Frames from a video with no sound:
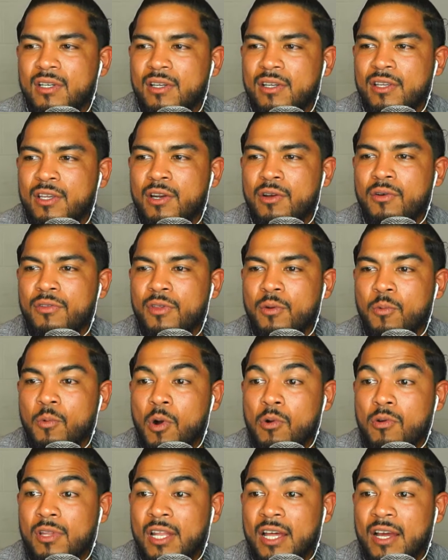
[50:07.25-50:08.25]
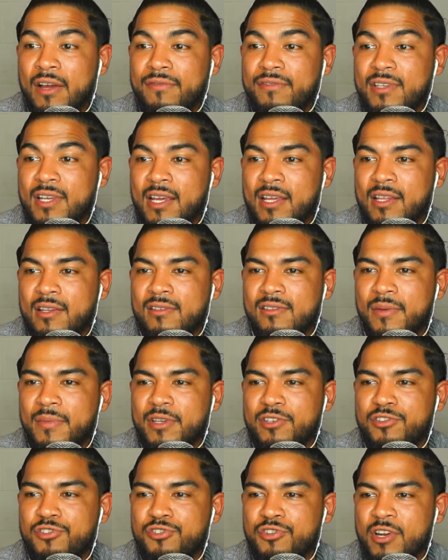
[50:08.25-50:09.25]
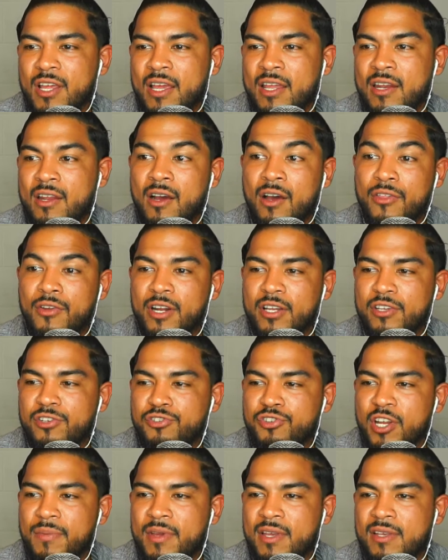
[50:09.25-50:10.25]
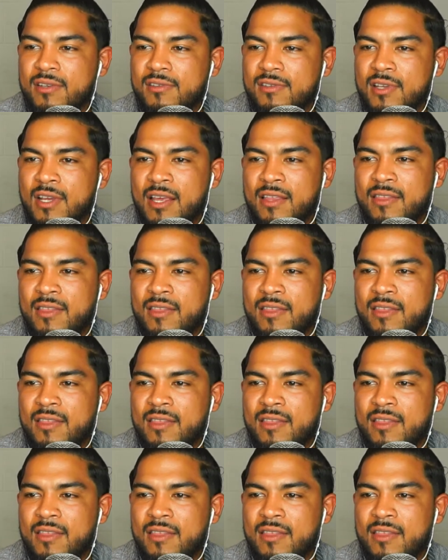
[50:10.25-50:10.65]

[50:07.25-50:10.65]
the woke left and some extreme and other extremists